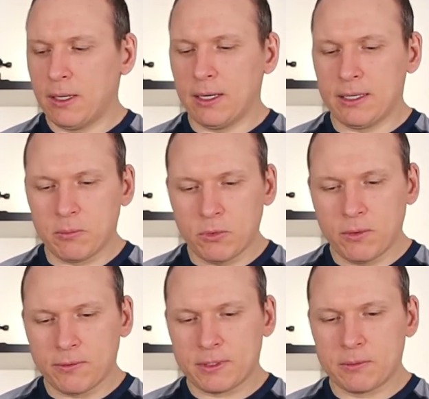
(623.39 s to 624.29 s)
and it
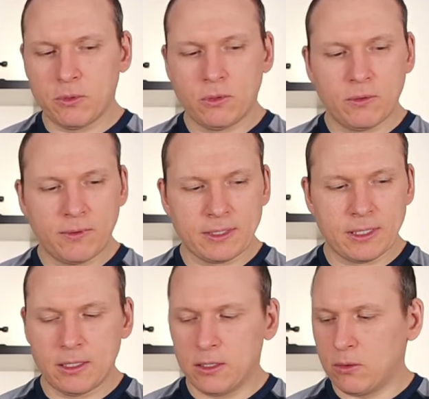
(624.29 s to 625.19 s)
moves smooth and
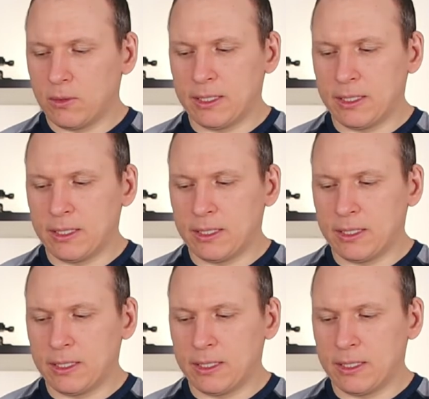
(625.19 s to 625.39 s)
slow,